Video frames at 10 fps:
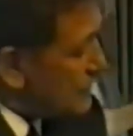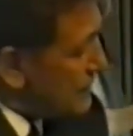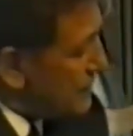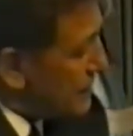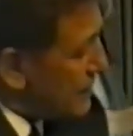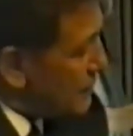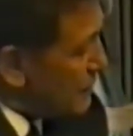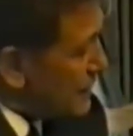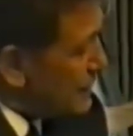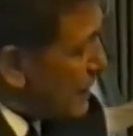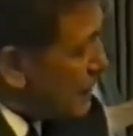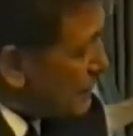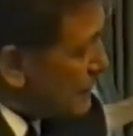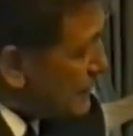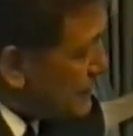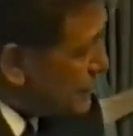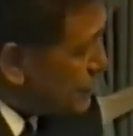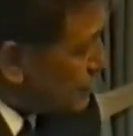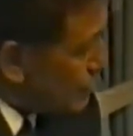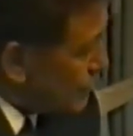I said you're going to be totally
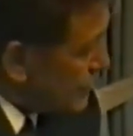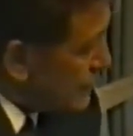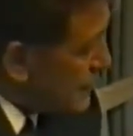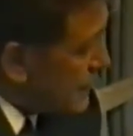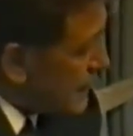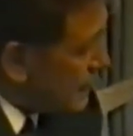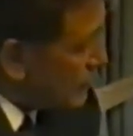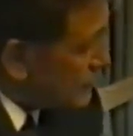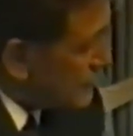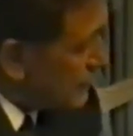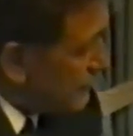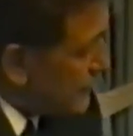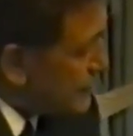destroyed. And I said, if